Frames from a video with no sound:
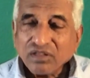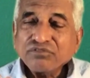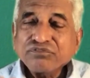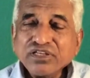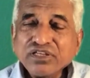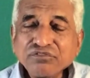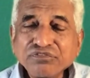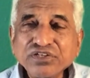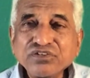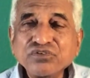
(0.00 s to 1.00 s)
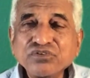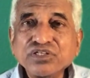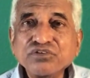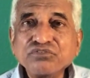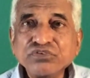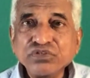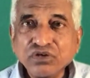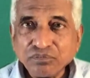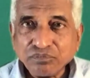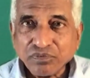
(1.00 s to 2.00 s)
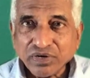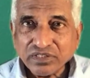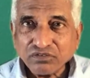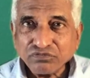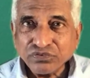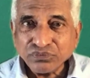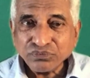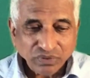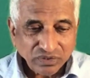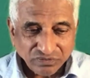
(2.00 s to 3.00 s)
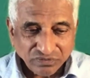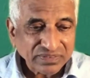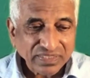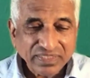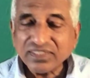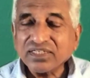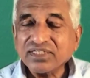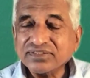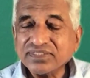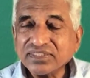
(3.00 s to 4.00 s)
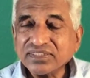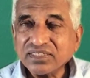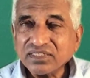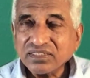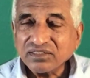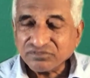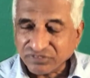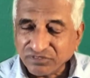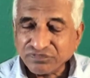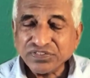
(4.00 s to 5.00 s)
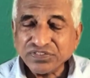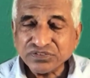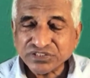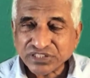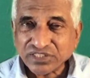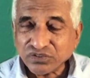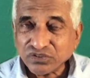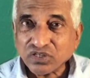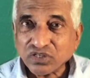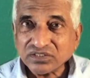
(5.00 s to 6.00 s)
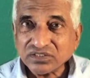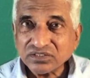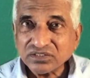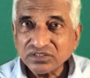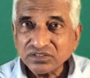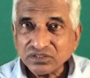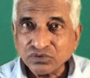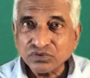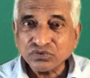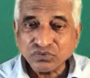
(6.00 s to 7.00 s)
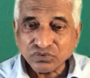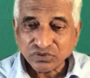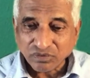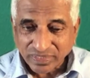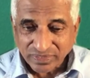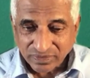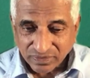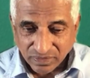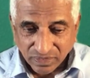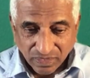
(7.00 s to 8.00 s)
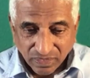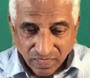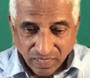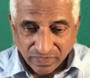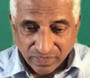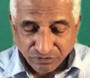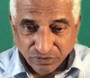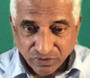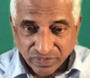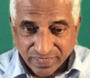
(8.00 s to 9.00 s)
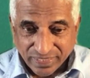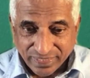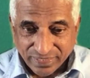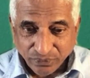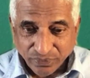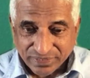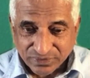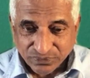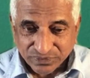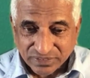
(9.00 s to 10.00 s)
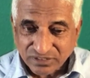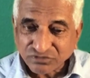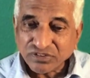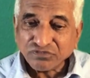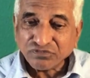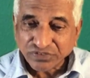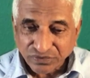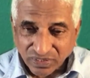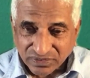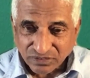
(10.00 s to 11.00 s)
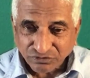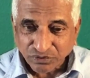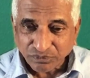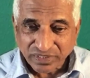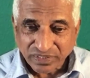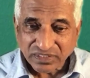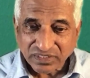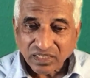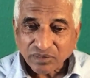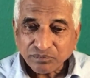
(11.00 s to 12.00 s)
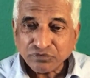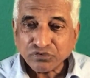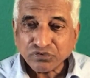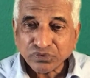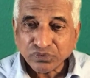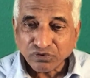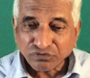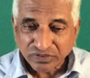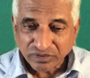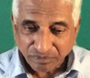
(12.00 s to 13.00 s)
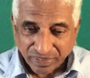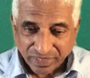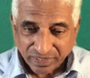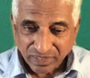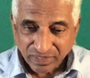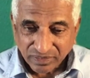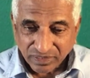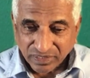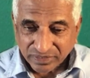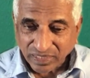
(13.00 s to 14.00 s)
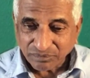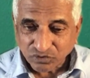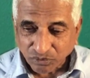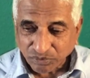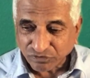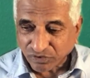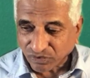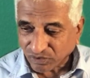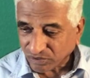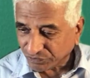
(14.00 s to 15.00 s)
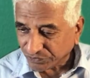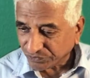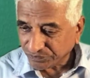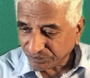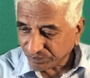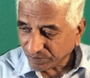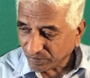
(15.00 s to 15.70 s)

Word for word: feel free to give your point of view, what we have studied in Ezekiel. Feel free to share your thoughts. Good to know your mind. And if you got any queries, questions, feel free to ask a few minutes before you go for the prayer. Time is open for all of you.